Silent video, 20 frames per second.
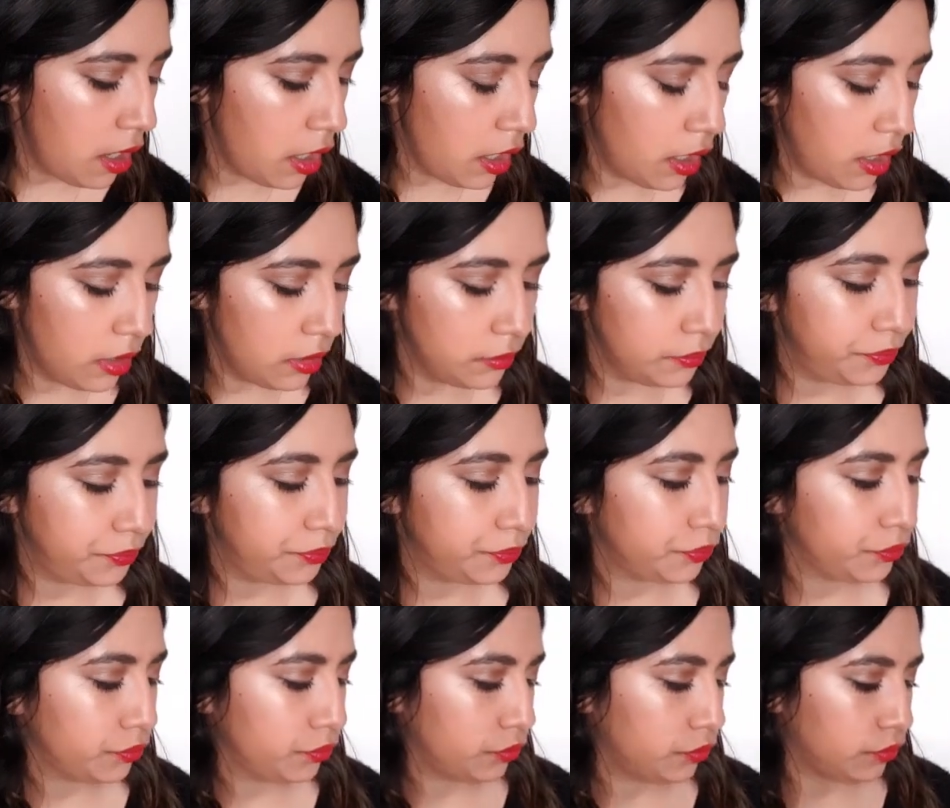
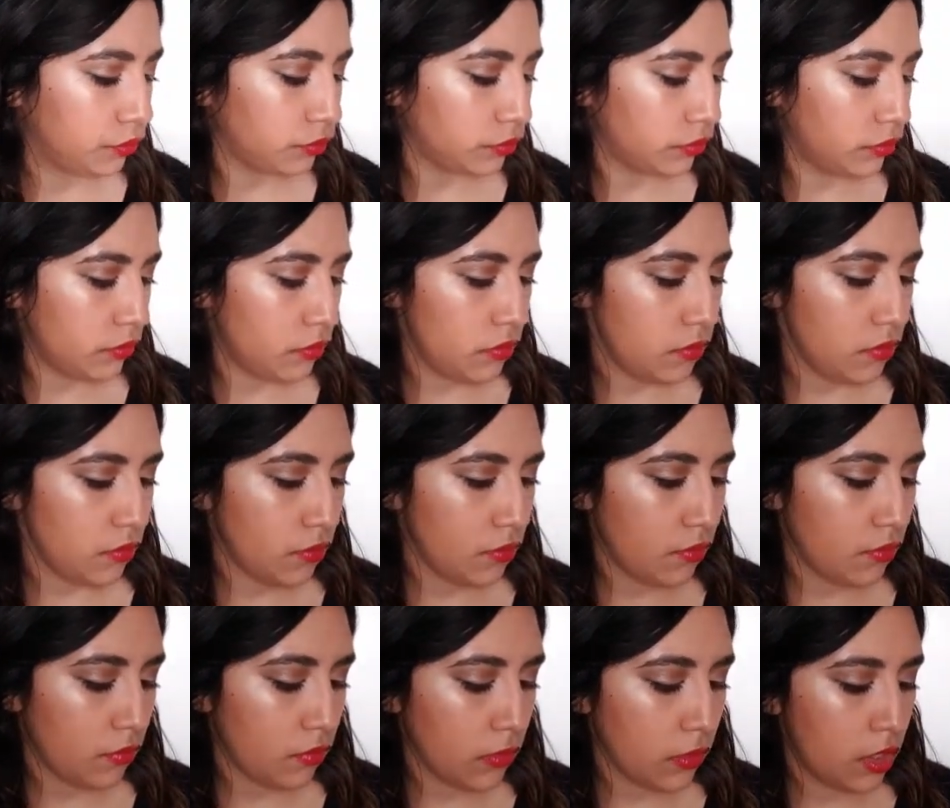
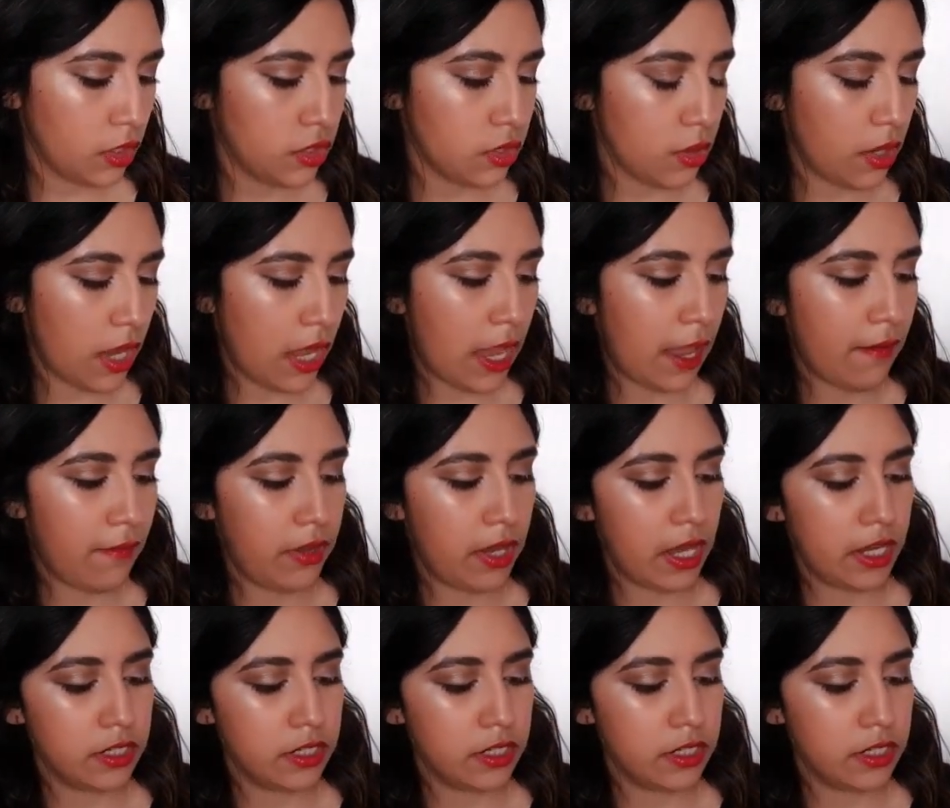So I have it,